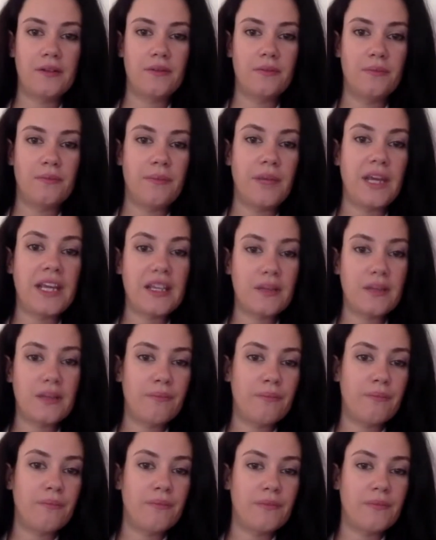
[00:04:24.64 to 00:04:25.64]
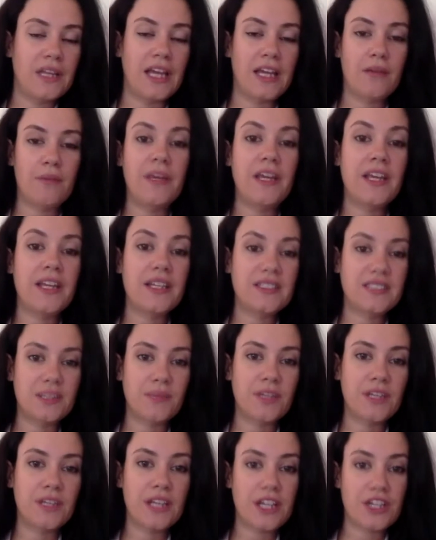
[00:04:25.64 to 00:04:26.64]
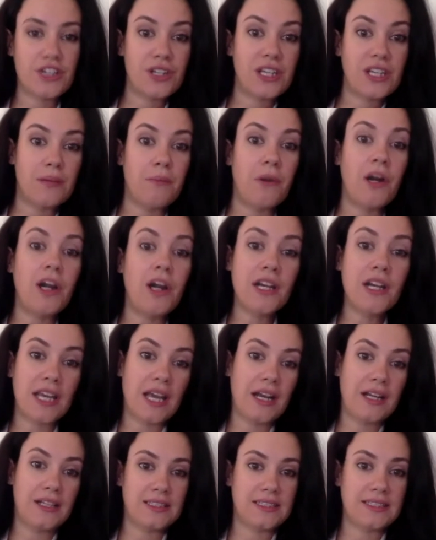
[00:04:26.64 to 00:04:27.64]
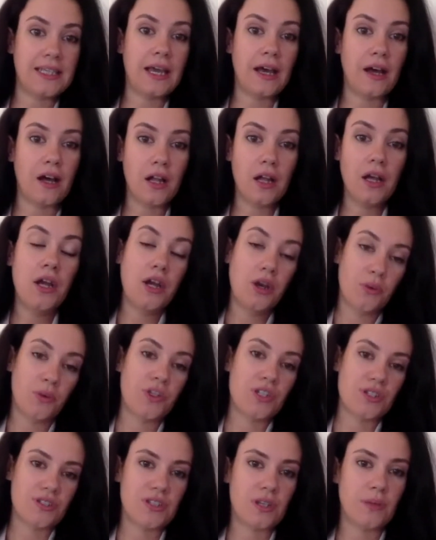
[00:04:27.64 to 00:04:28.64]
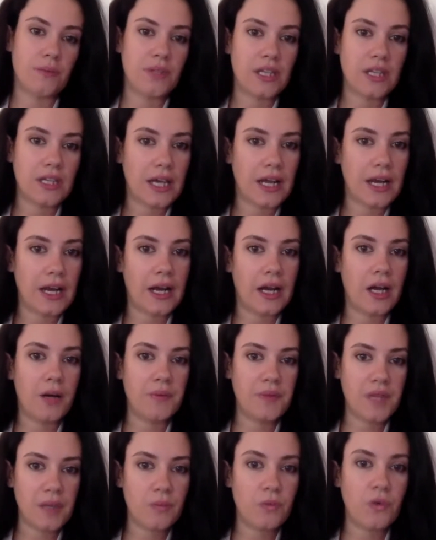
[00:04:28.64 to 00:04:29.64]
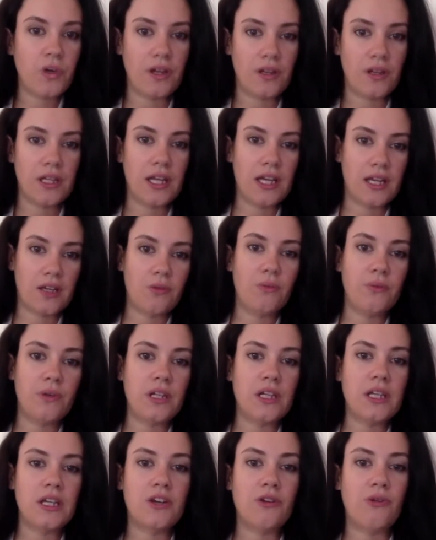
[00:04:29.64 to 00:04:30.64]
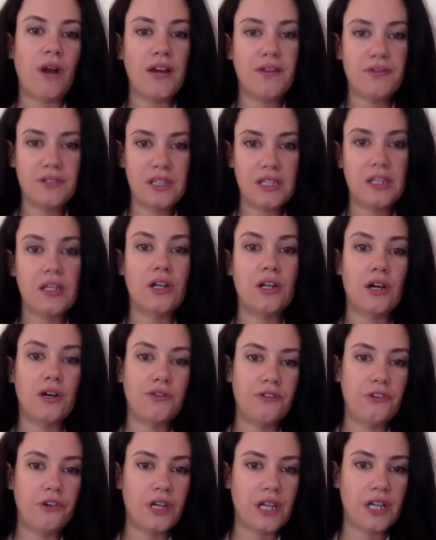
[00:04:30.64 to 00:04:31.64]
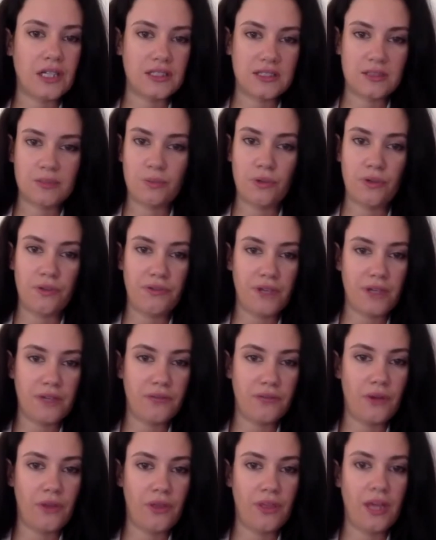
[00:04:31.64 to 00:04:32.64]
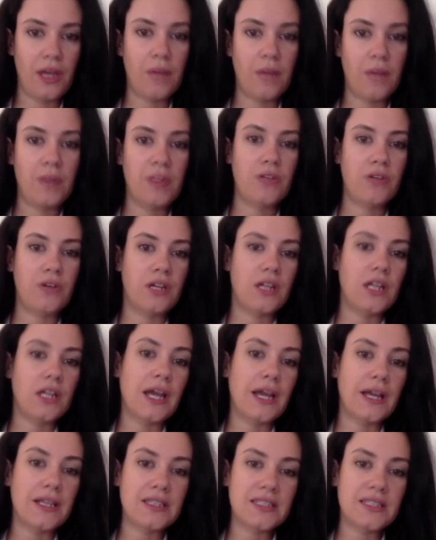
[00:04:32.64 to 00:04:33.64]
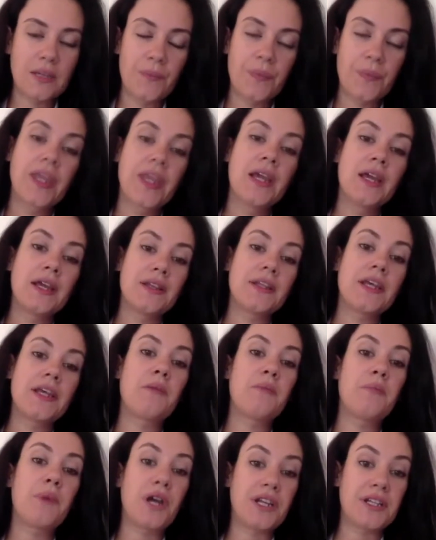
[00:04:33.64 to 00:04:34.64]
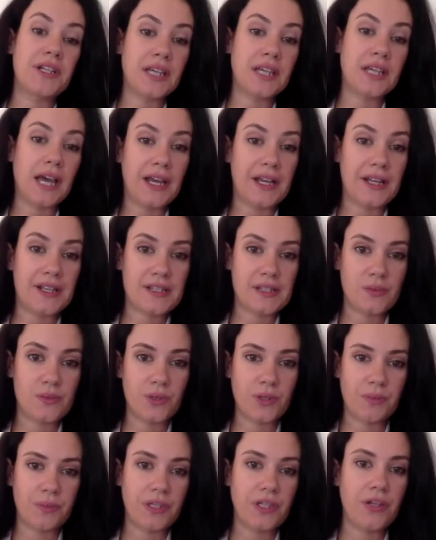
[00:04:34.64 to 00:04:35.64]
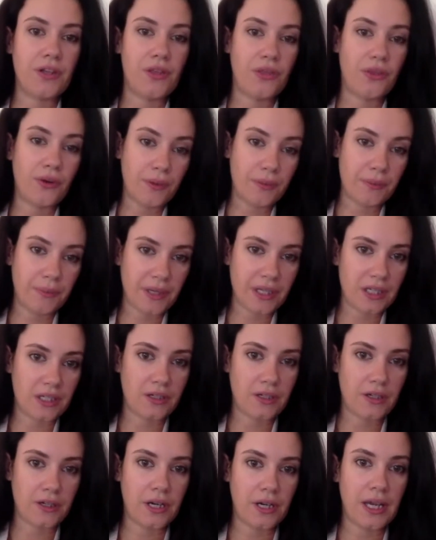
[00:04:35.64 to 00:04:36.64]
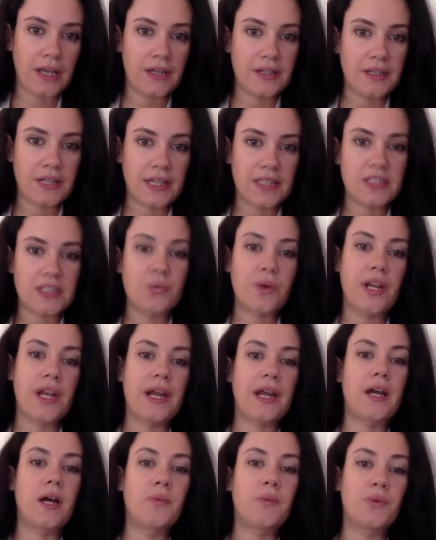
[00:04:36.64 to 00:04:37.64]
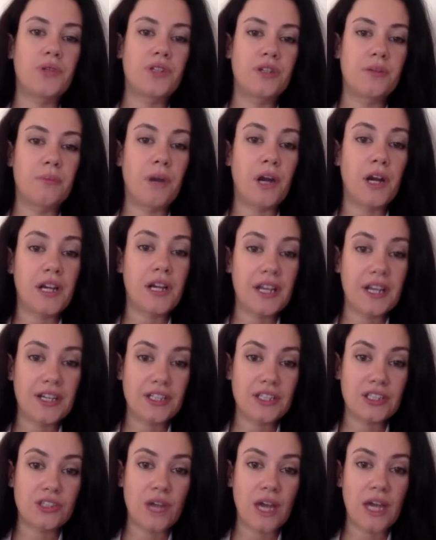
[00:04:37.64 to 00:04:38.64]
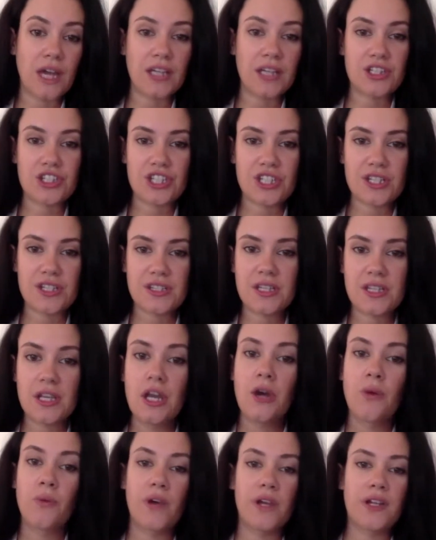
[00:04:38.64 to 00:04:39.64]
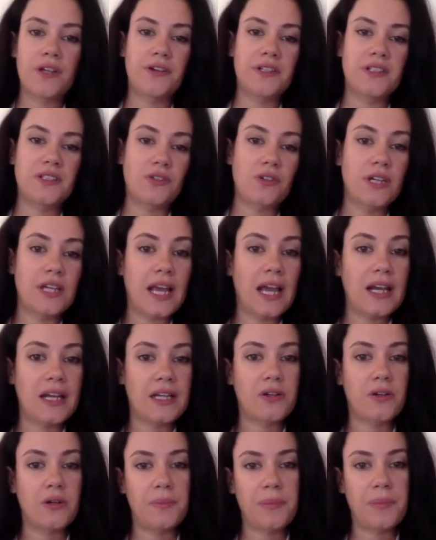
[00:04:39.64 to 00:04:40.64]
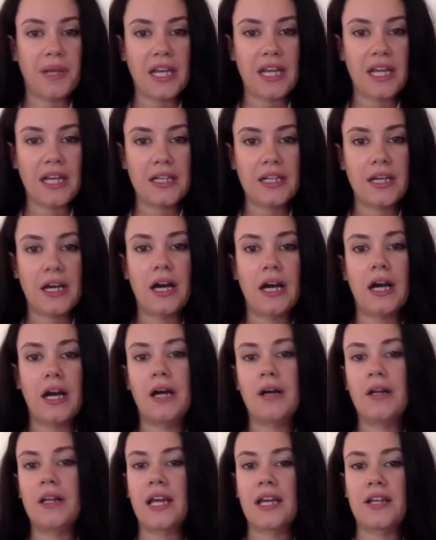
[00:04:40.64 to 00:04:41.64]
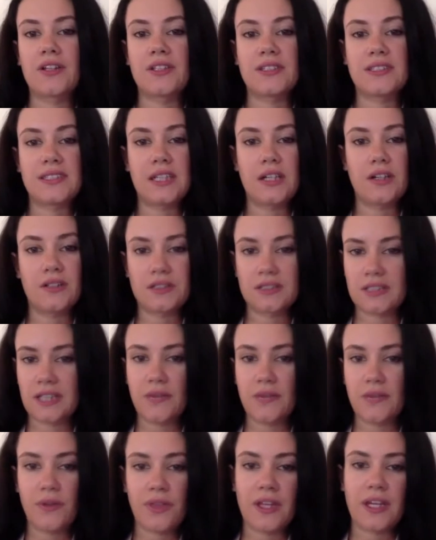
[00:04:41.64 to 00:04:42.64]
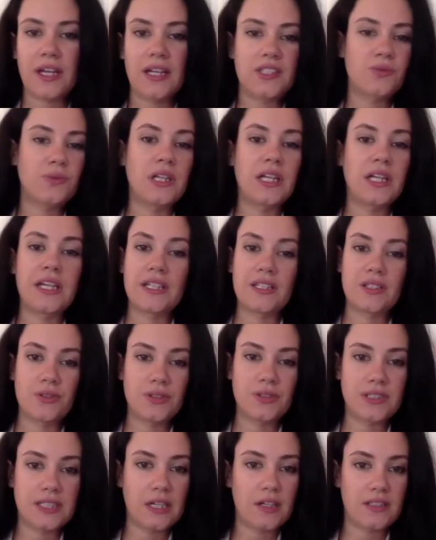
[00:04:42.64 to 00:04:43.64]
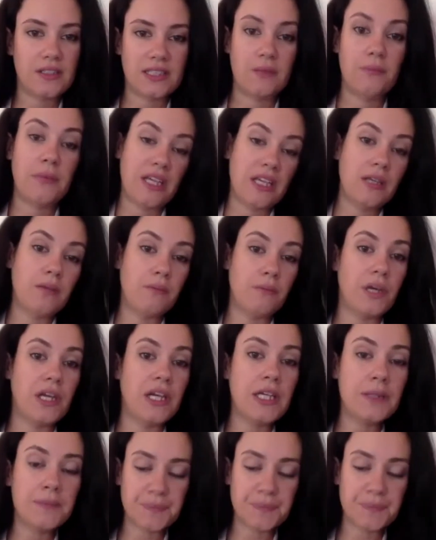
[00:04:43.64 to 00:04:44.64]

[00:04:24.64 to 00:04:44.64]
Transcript: make it something that you can market and sell, which is something that I help them with, like really crafting an offer that's perfect for them and their clients. Then monetize would be the third pillar. And that's when I help with the marketing strategies, whether it's organic or paid, like the sales, everything that's related to sales and making money.